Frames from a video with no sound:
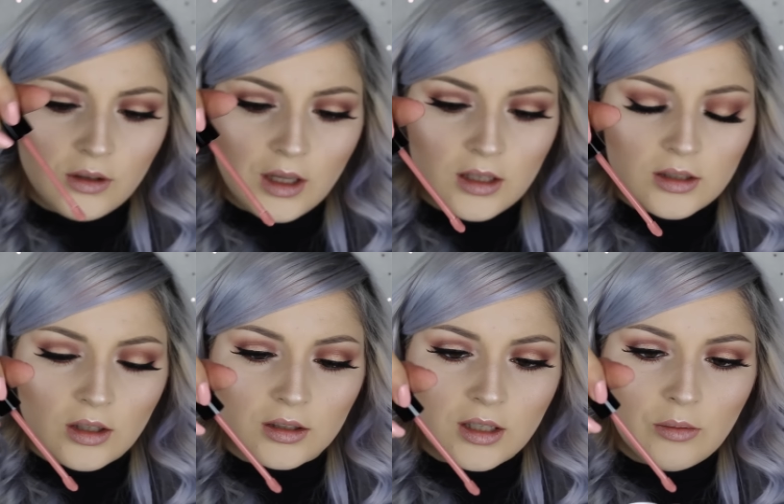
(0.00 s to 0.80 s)
you lay this
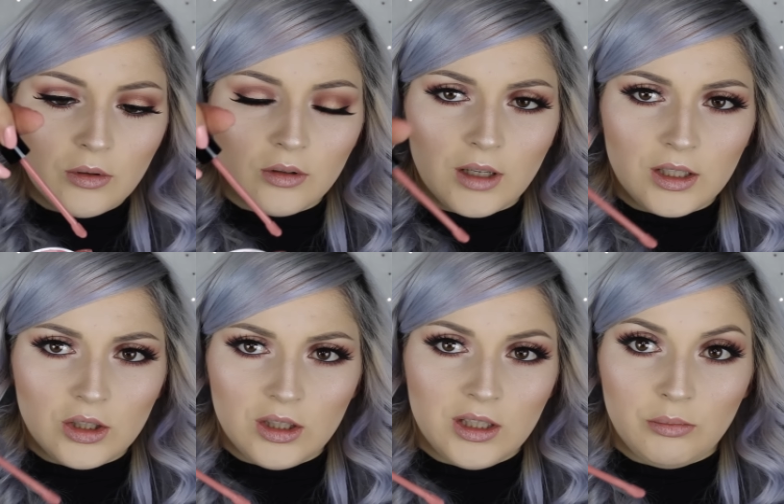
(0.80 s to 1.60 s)
on the table, it'll like
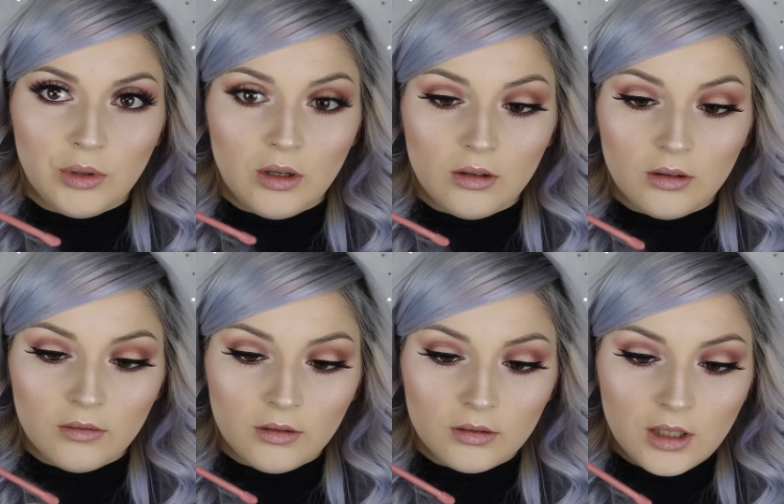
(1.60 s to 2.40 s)
just spill all
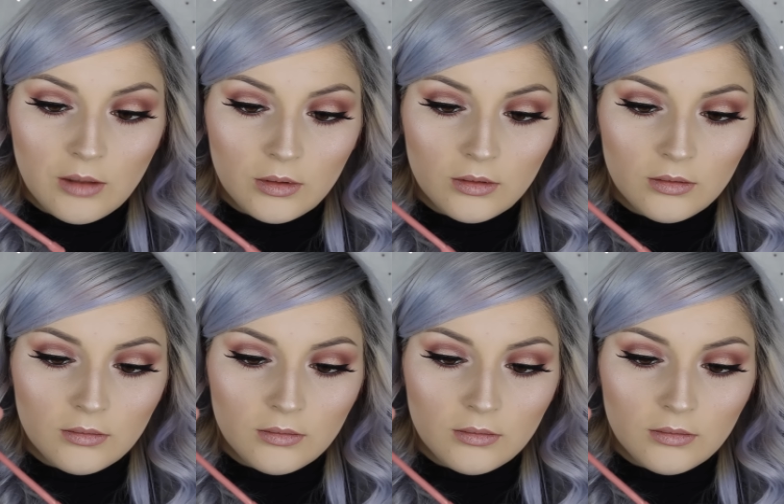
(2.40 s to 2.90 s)
over the table.